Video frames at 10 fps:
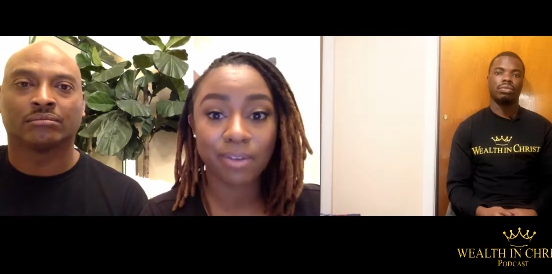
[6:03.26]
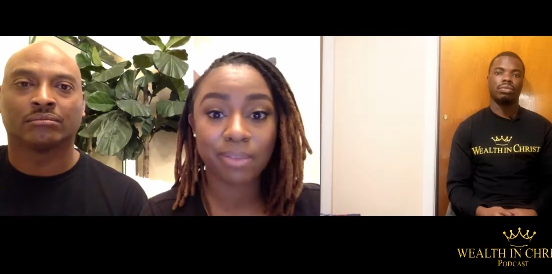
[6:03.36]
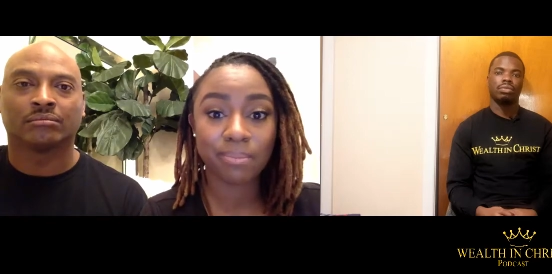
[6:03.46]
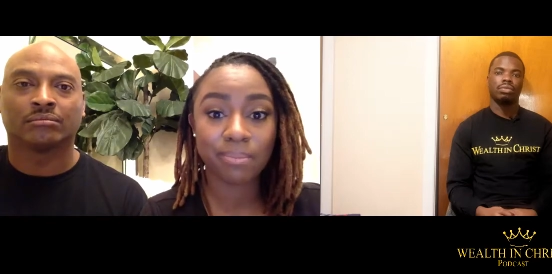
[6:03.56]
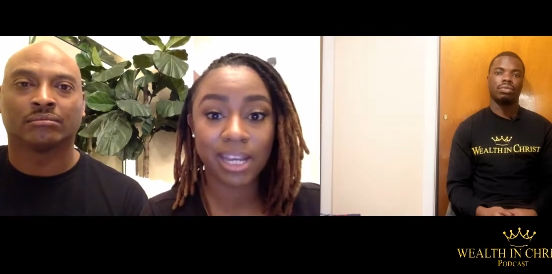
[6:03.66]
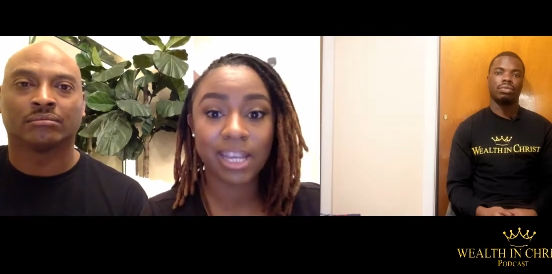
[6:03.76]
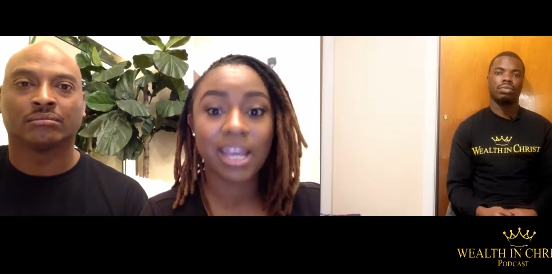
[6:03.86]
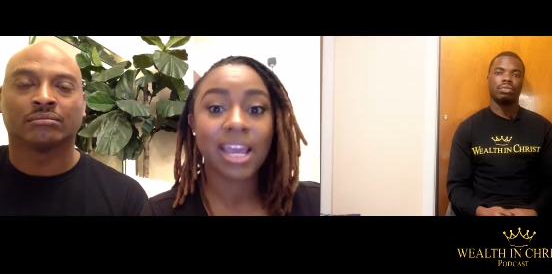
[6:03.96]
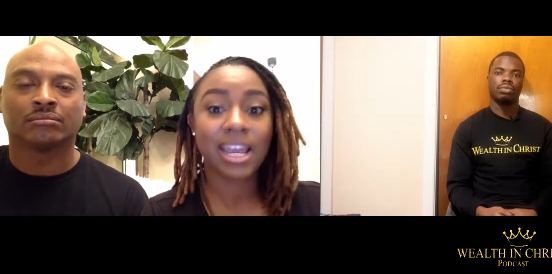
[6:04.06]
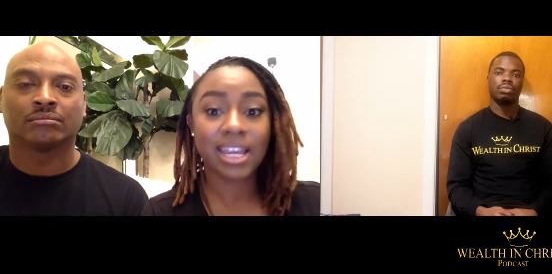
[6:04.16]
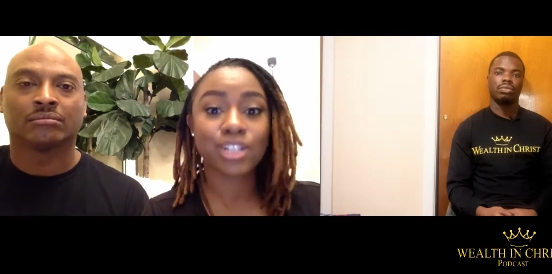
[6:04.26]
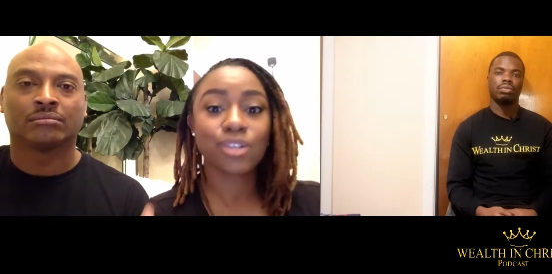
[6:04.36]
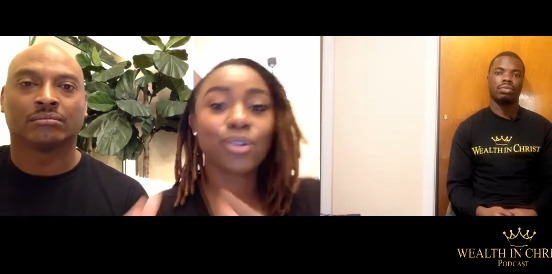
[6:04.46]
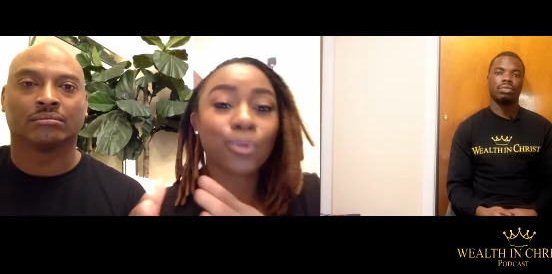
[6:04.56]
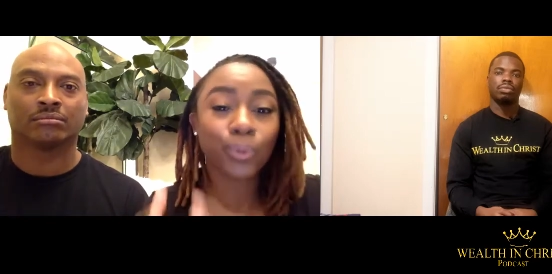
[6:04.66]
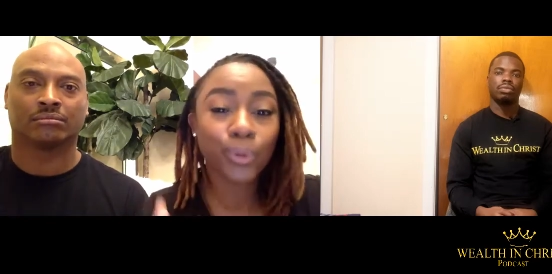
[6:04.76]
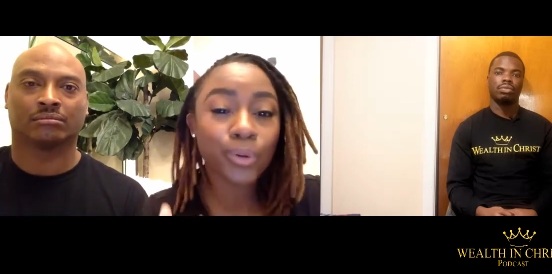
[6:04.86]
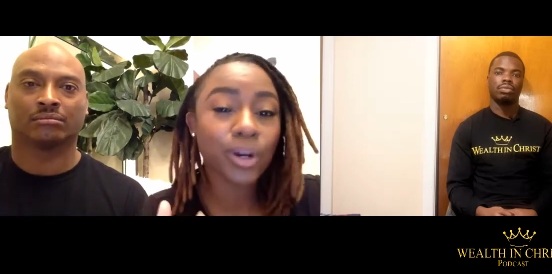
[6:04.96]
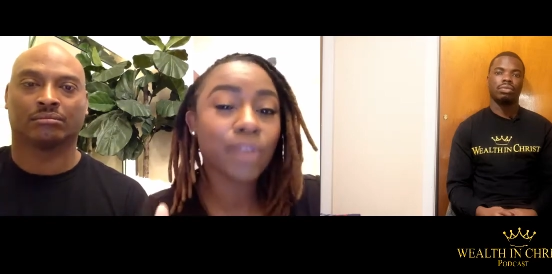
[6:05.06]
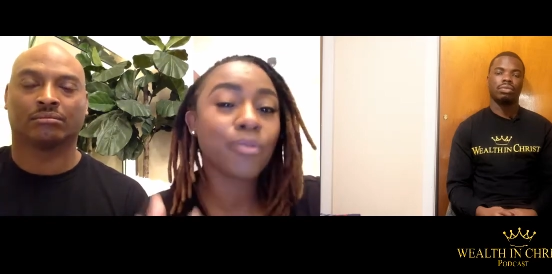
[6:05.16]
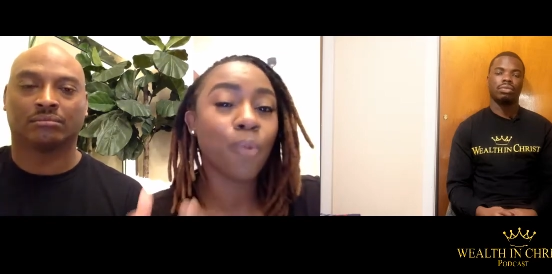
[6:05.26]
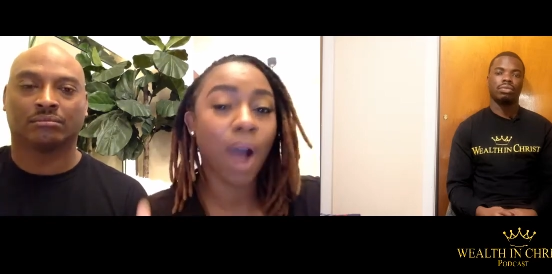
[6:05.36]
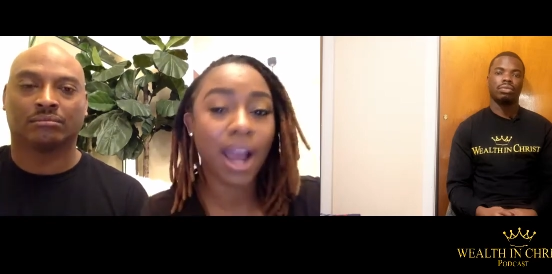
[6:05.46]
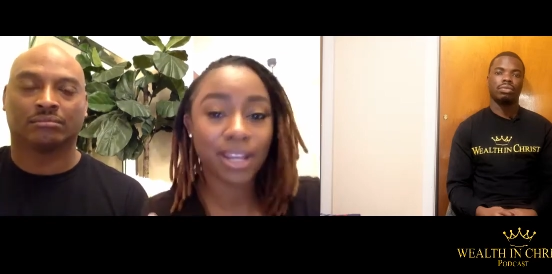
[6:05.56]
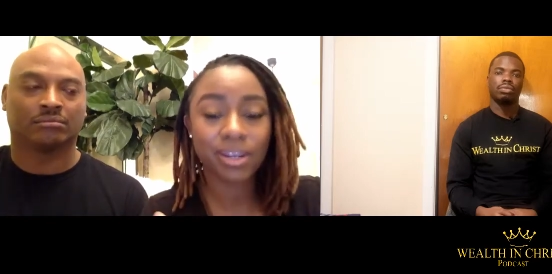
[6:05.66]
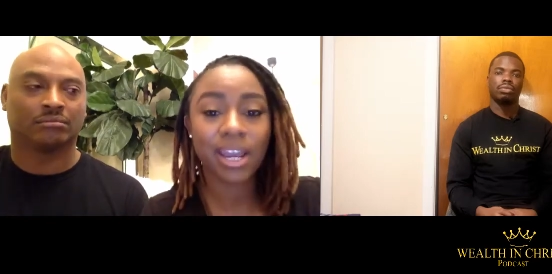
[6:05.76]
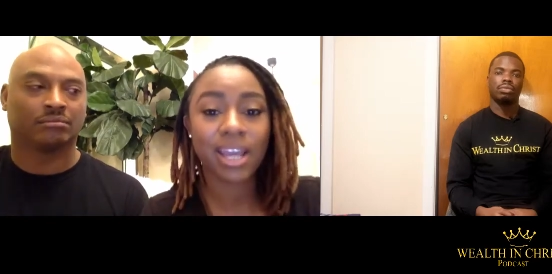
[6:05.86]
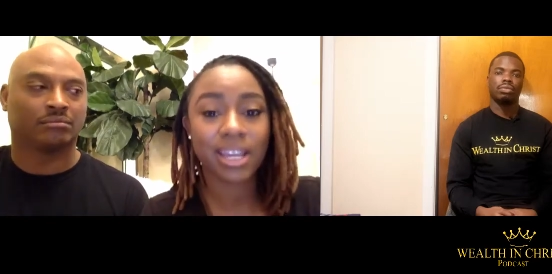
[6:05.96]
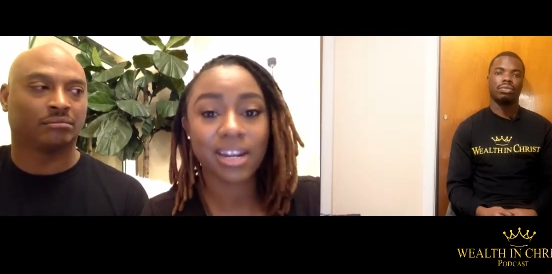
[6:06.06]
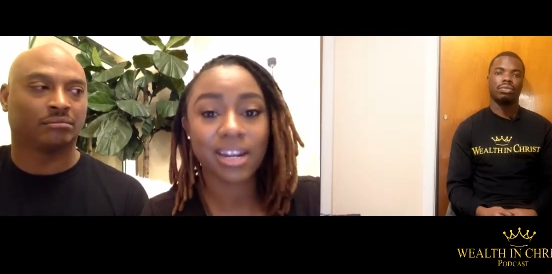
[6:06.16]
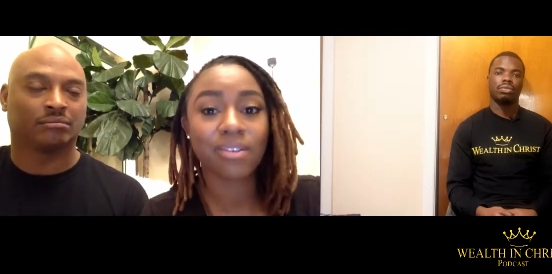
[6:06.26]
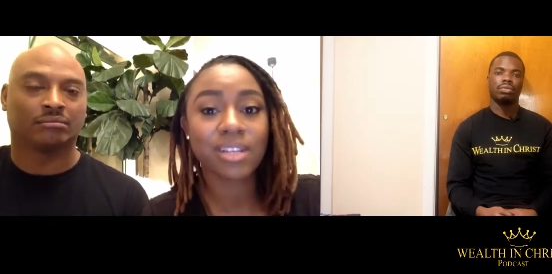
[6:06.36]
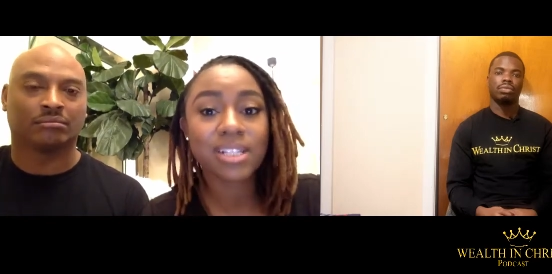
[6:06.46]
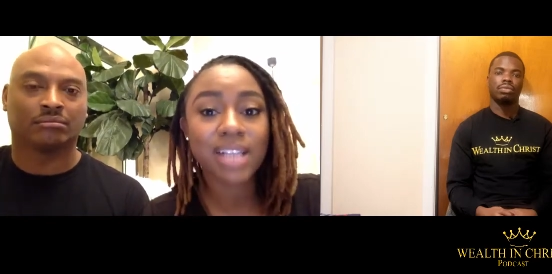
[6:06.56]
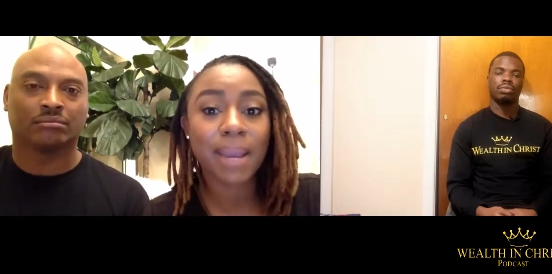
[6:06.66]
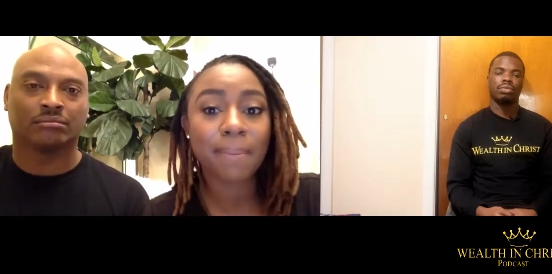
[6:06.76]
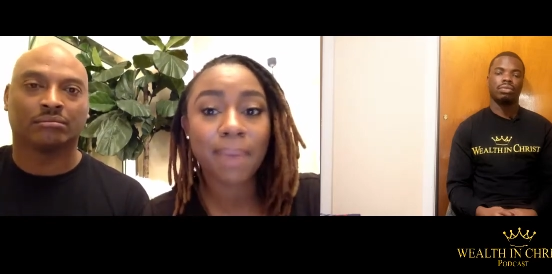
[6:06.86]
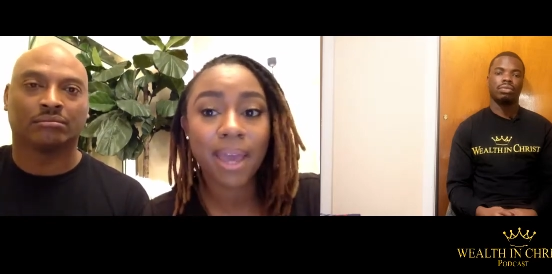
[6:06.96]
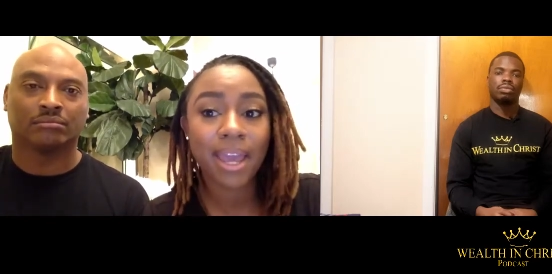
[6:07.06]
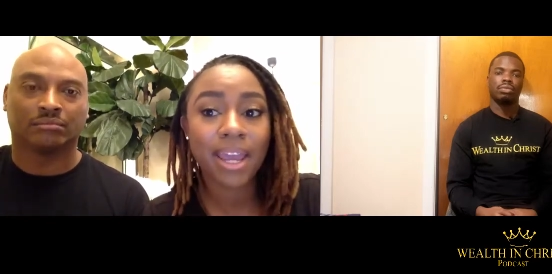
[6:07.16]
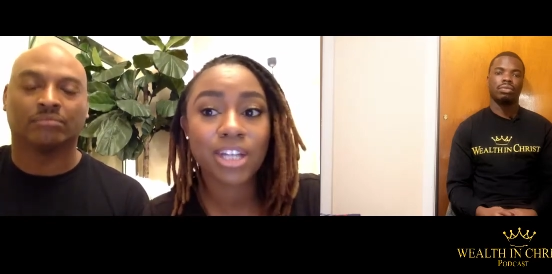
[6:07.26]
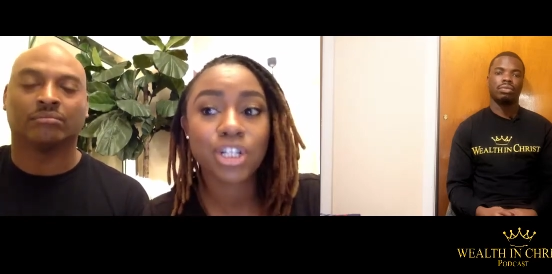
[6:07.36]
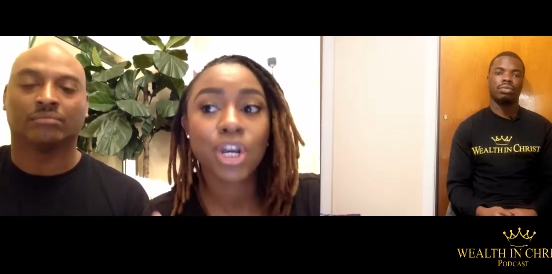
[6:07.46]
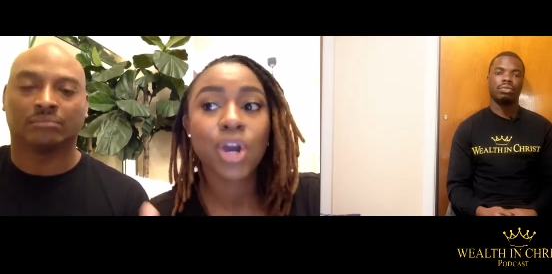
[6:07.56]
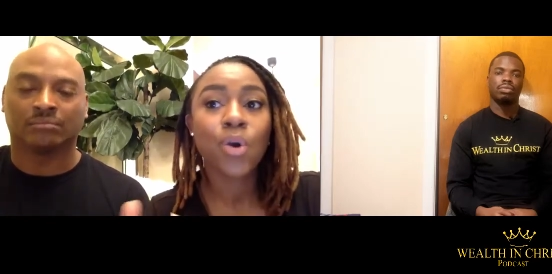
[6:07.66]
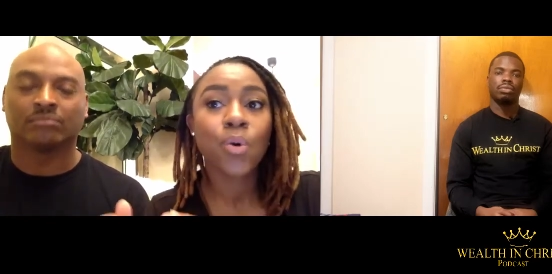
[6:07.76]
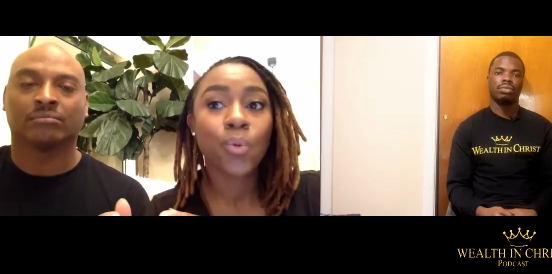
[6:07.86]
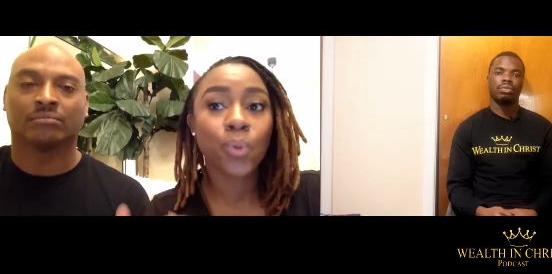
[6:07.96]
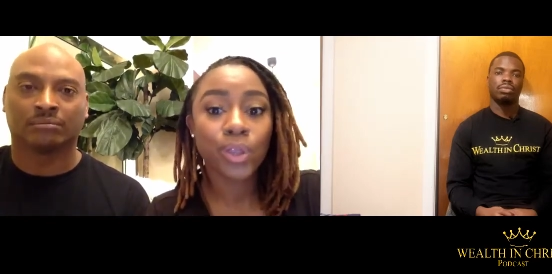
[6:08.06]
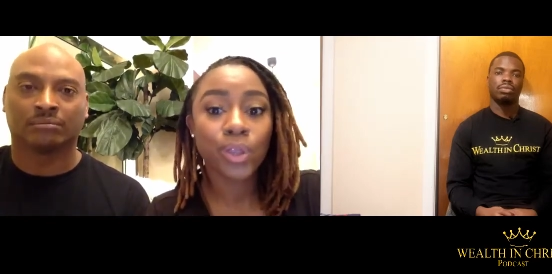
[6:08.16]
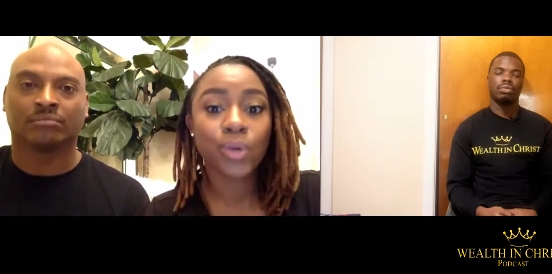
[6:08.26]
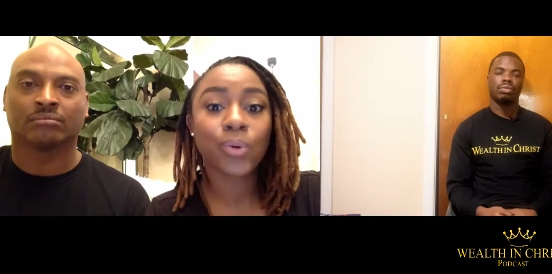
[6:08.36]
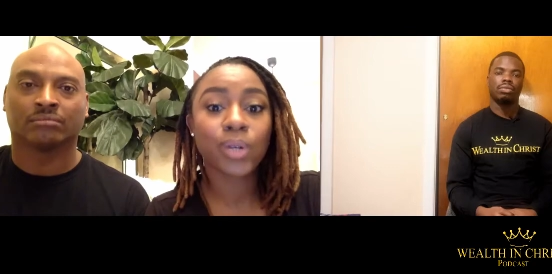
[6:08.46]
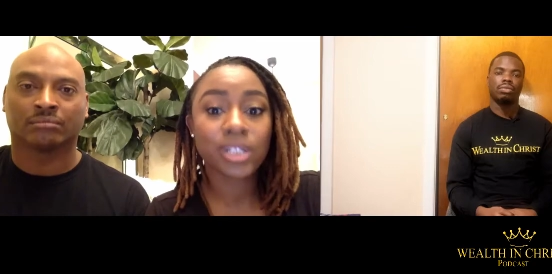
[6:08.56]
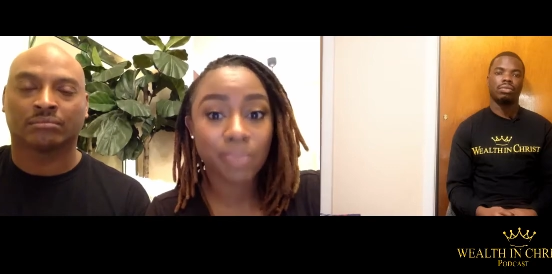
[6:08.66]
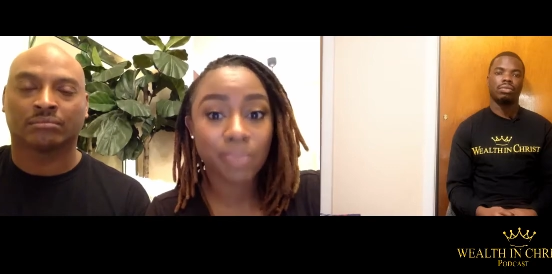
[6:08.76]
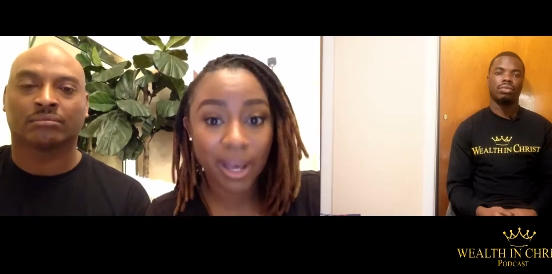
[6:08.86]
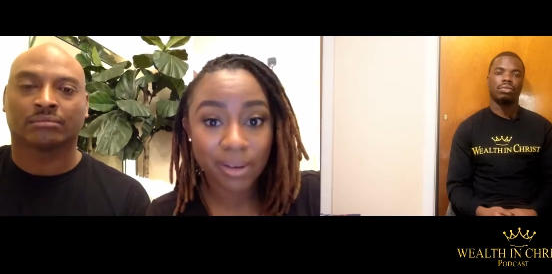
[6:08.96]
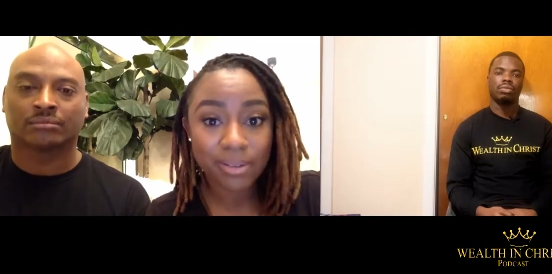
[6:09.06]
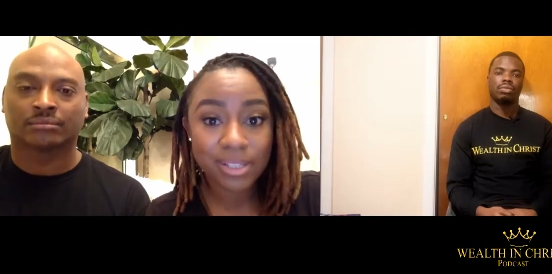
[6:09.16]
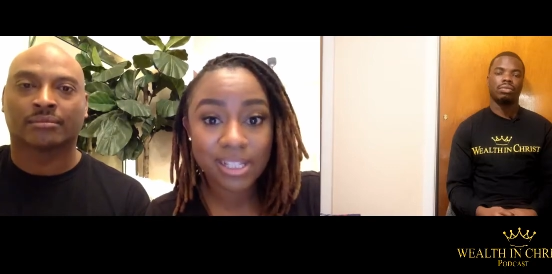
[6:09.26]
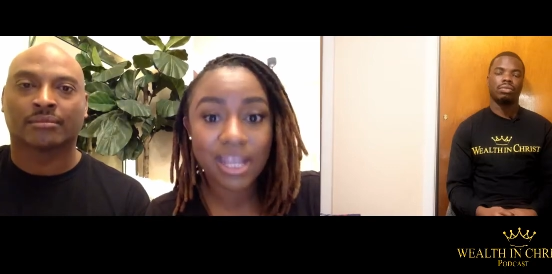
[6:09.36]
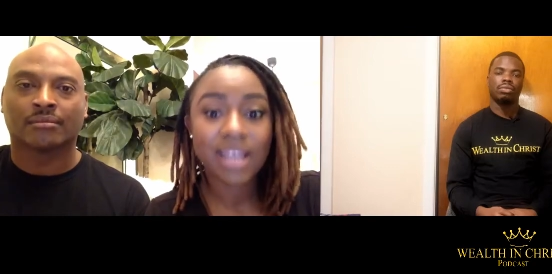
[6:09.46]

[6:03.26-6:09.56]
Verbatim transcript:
Speaker 1: with money and get to the root of why you can't get on the same page with your spouse,